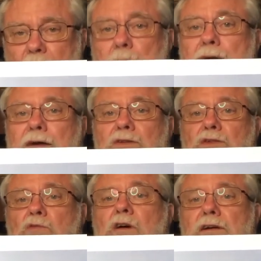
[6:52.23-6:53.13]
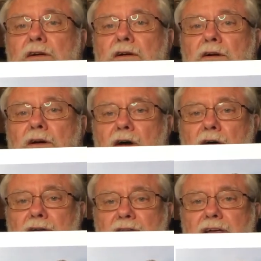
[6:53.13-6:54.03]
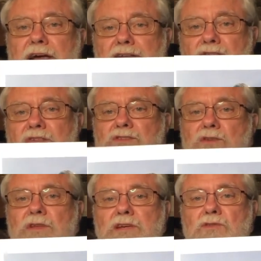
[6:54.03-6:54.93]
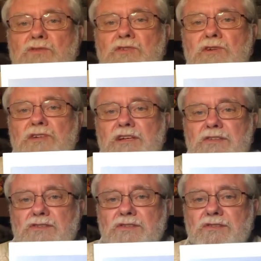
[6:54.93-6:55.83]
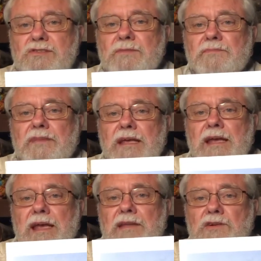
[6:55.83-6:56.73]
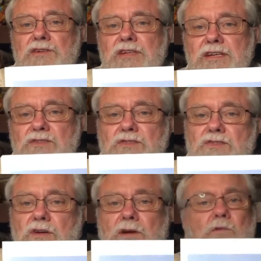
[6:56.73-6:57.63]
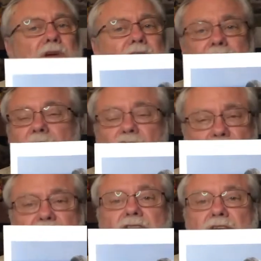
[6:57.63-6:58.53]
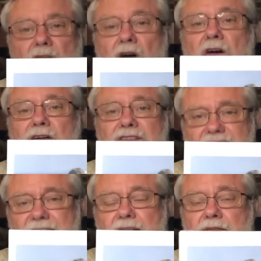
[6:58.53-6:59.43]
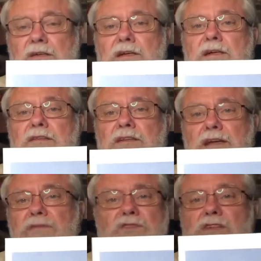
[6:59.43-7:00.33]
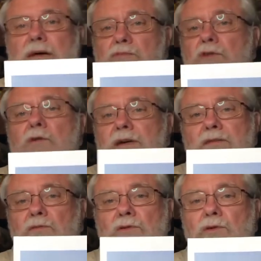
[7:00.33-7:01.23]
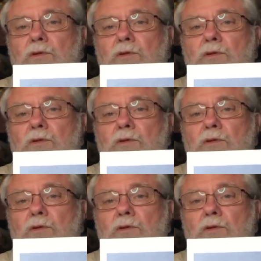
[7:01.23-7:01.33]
up out of the water onto the ice. So they use their tusks. And their tusks are really just long teeth that never stop growing through the